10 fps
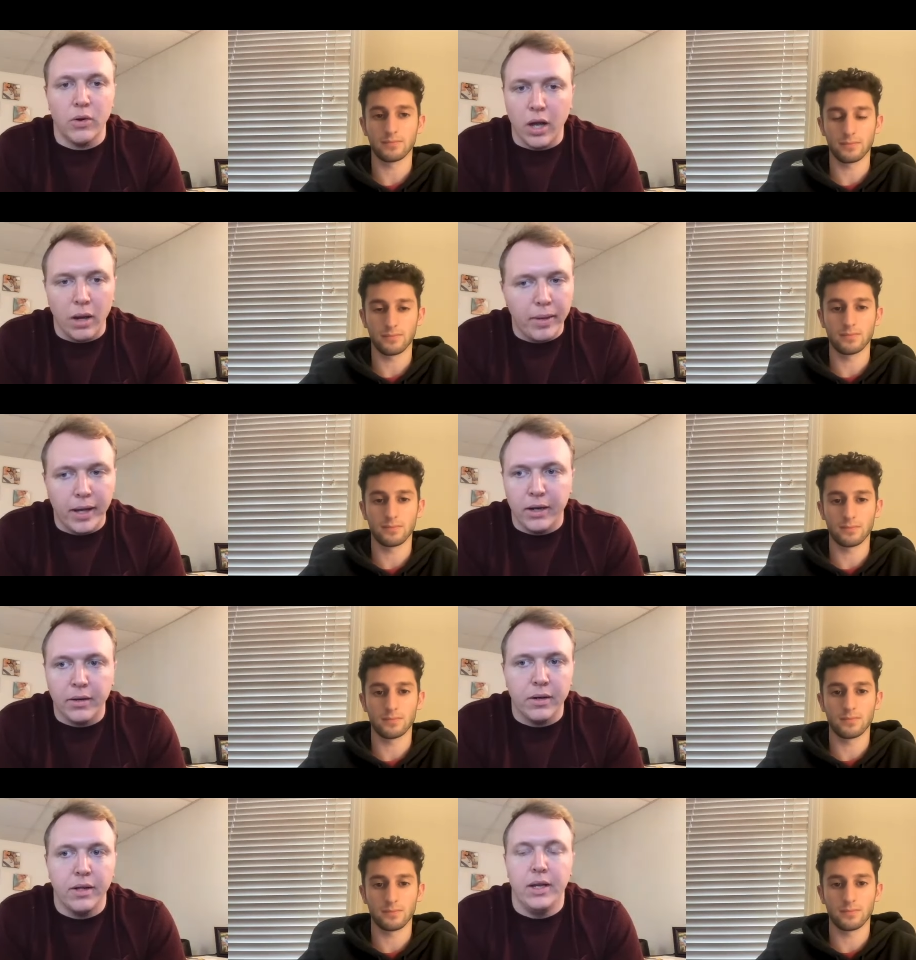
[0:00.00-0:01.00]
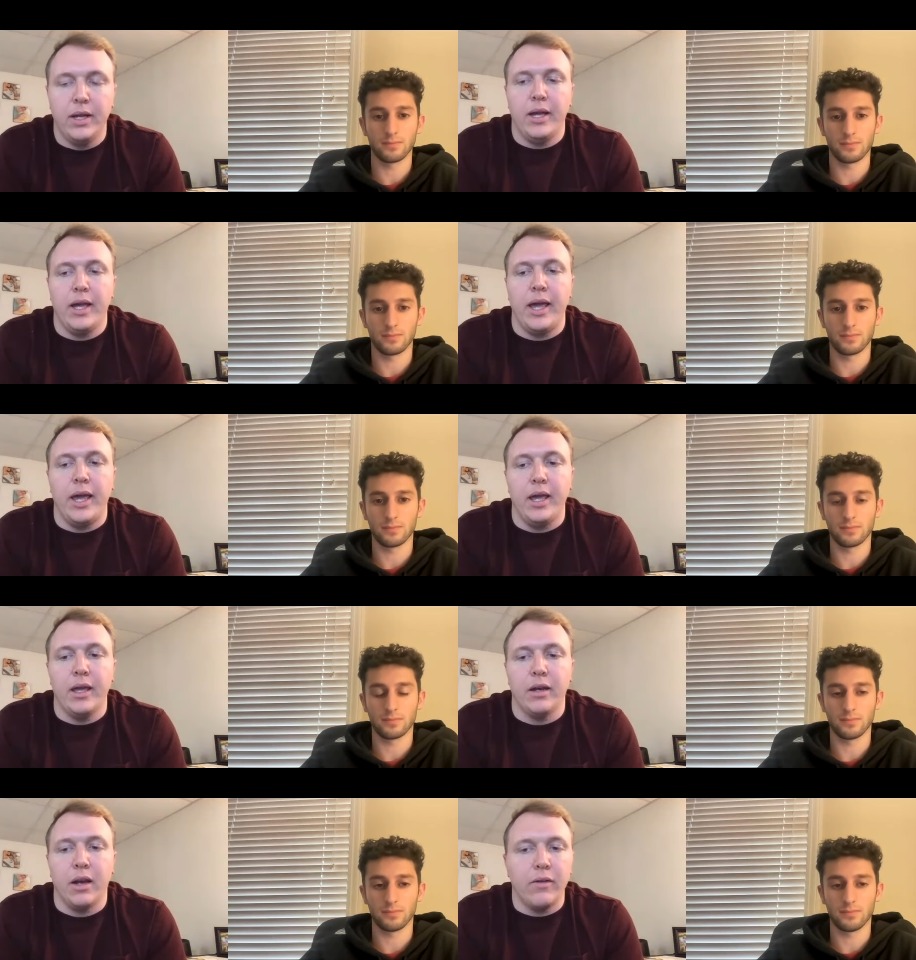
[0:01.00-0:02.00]
Speaker 1: compound,
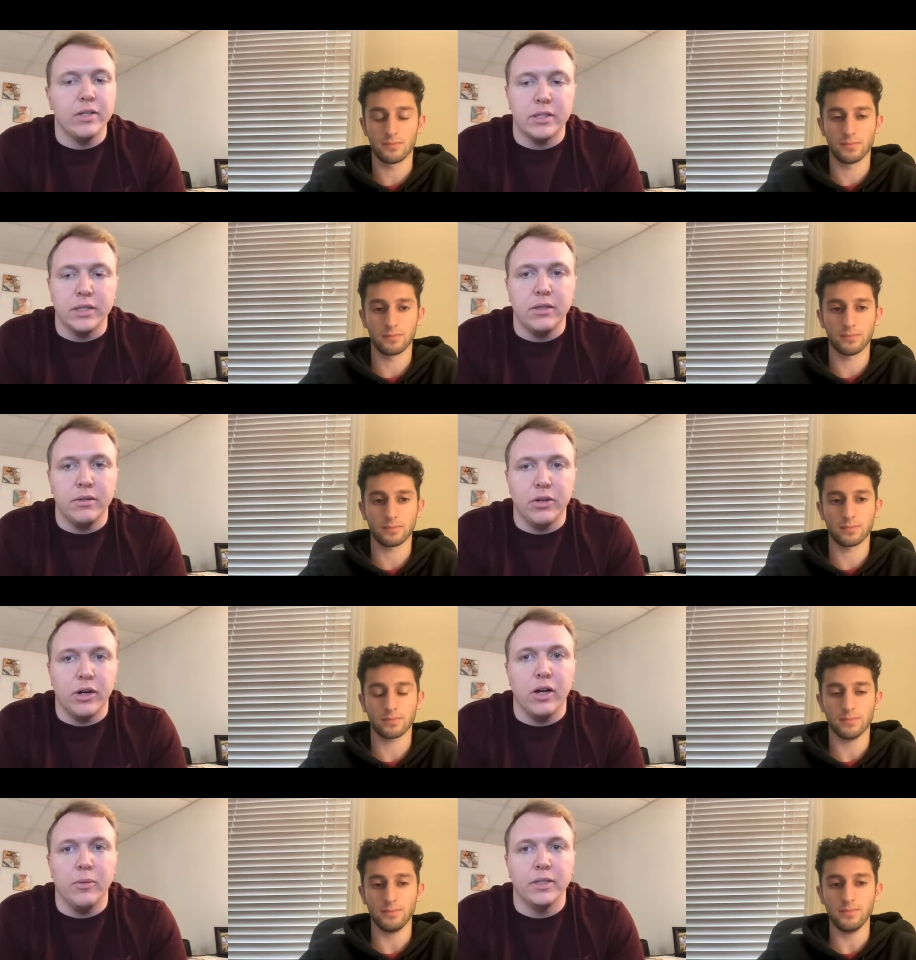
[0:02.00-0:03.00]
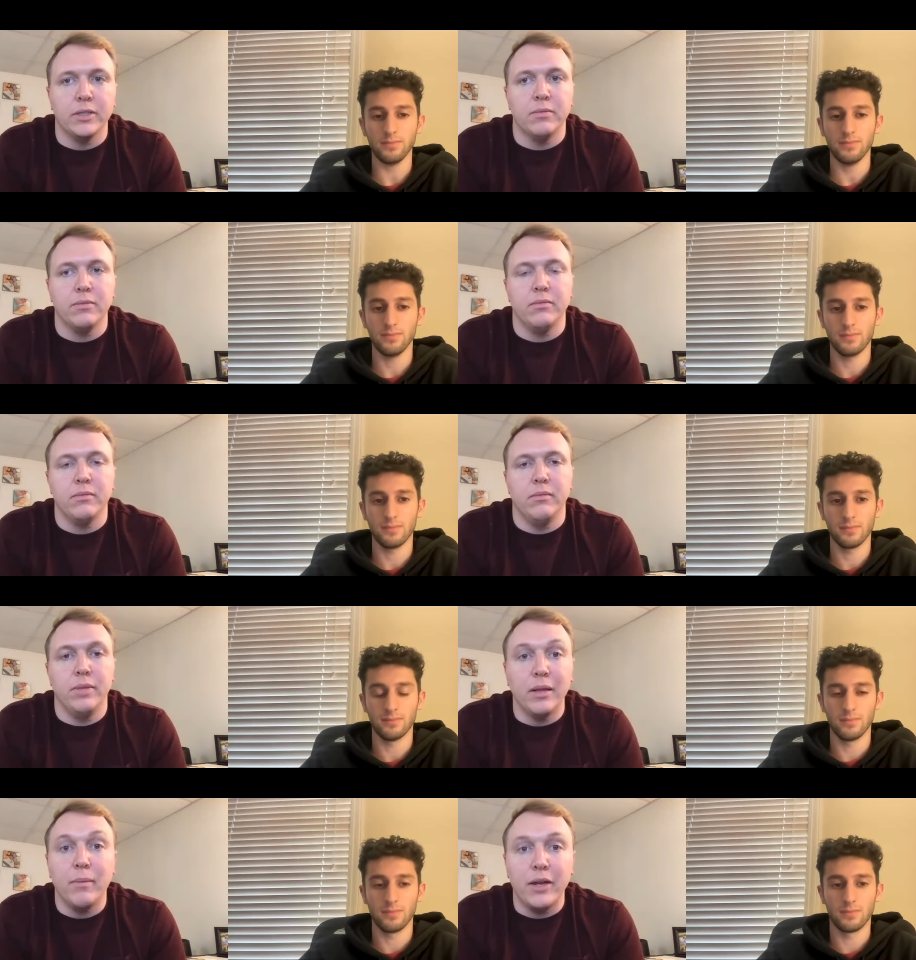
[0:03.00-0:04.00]
and obviously your help has
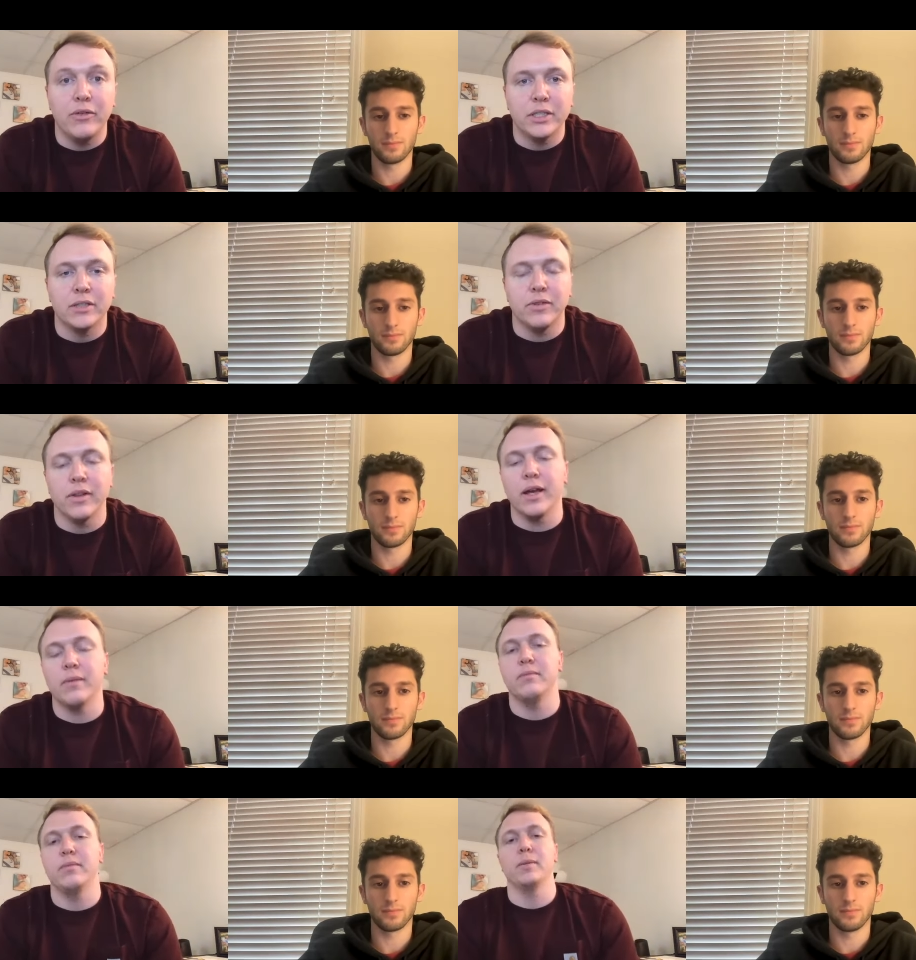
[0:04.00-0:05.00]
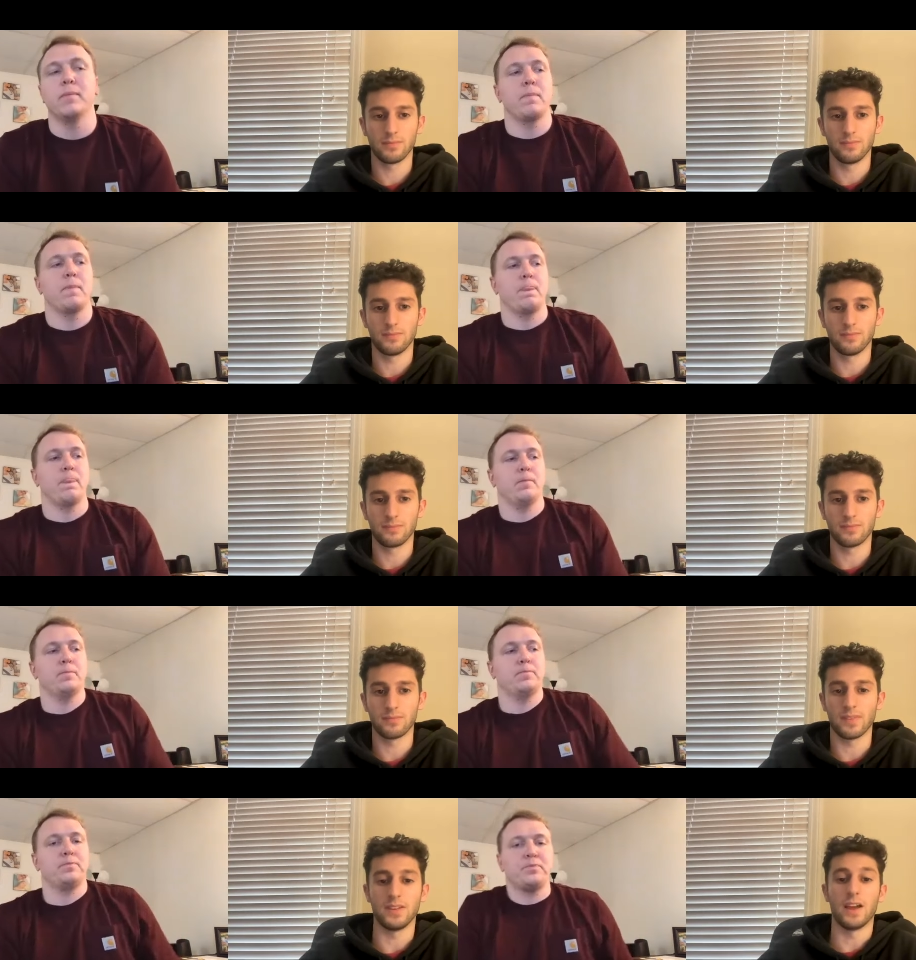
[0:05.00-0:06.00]
been the main reason for that.
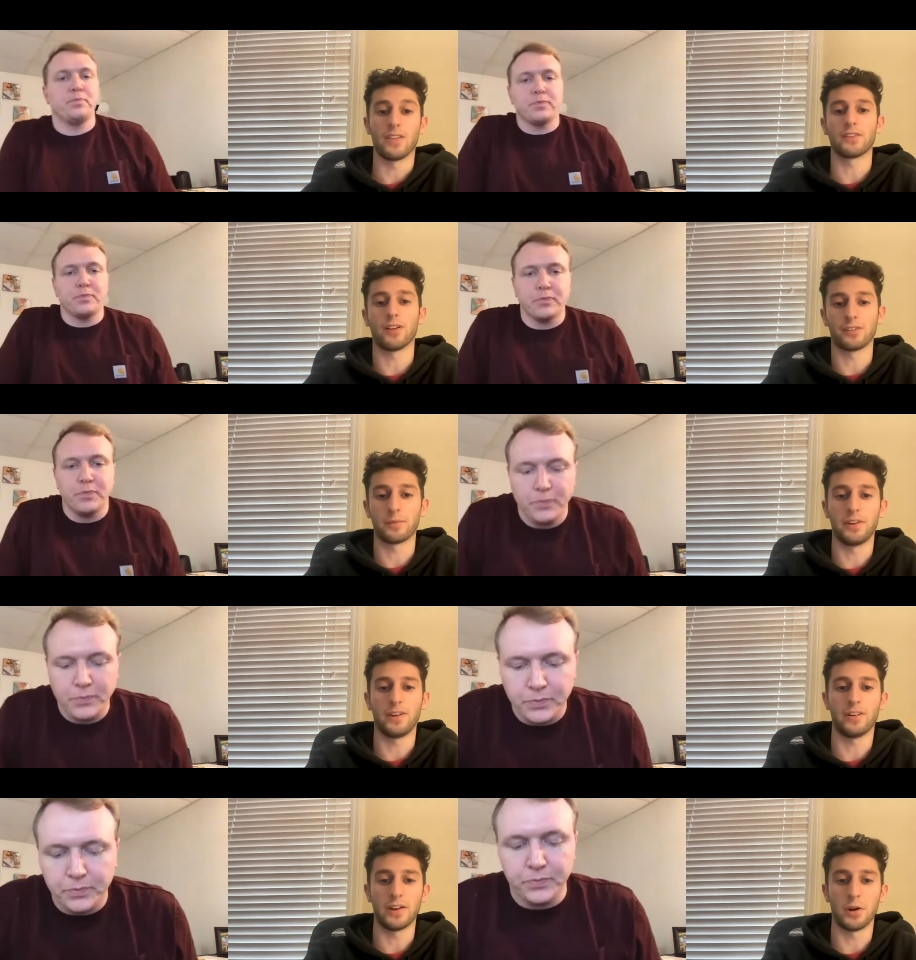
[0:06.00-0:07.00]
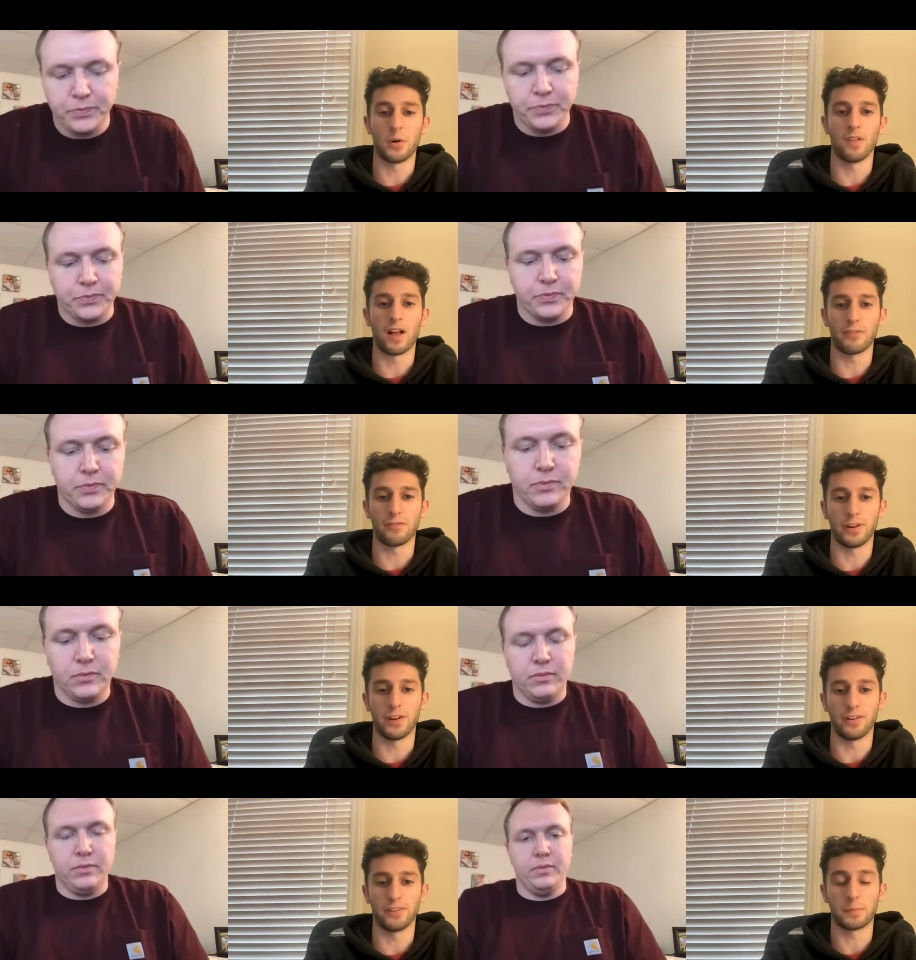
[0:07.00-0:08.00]
Speaker 2: Yeah, that's awesome to hear. I know a lot of
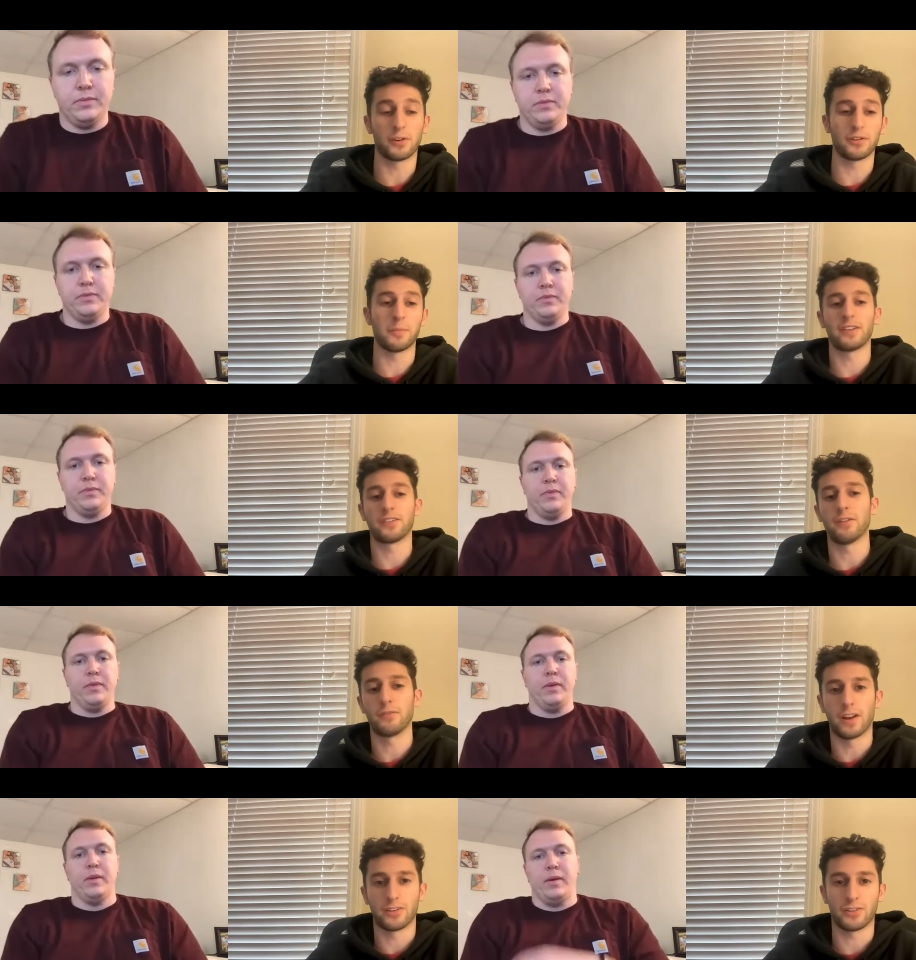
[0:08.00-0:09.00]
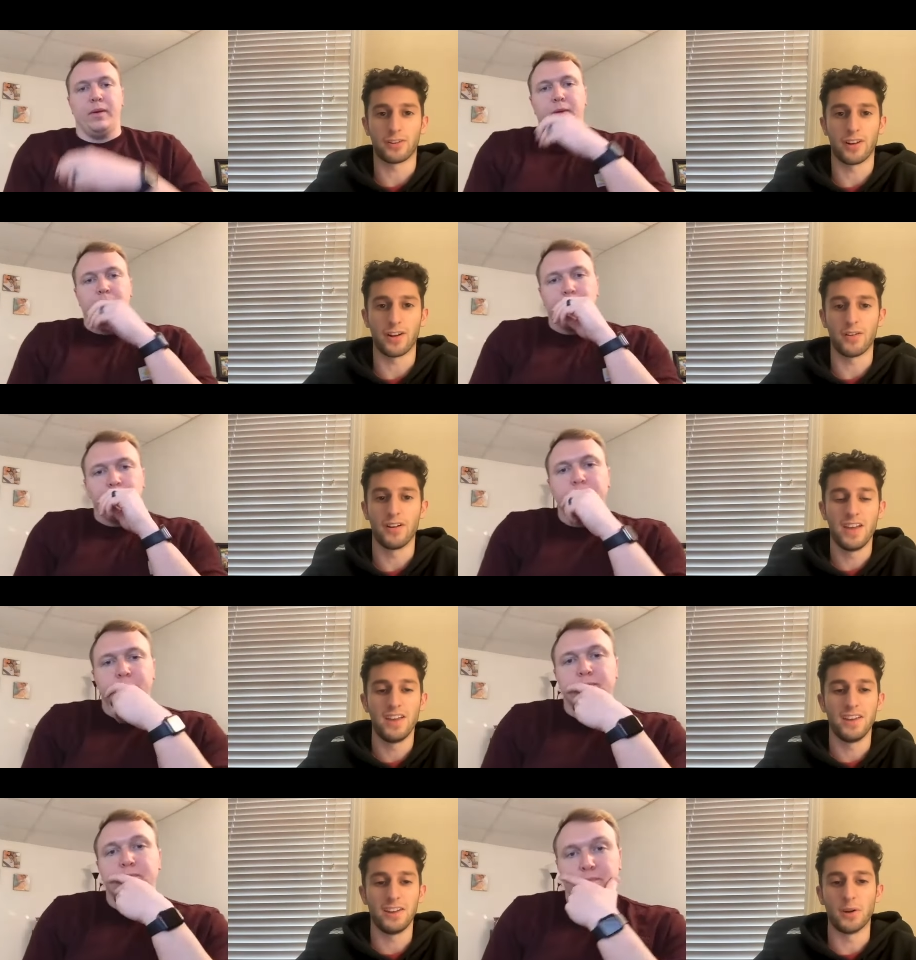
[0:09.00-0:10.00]
traders, especially myself, when I start out,
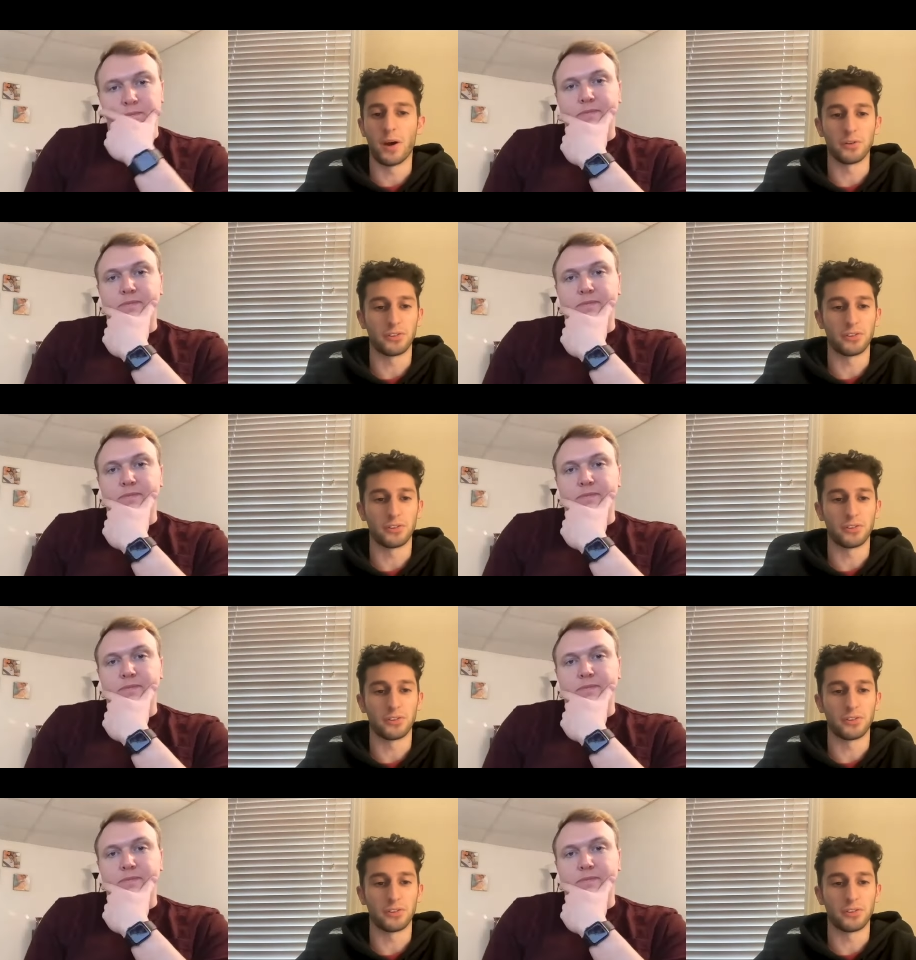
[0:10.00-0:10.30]
you know, I was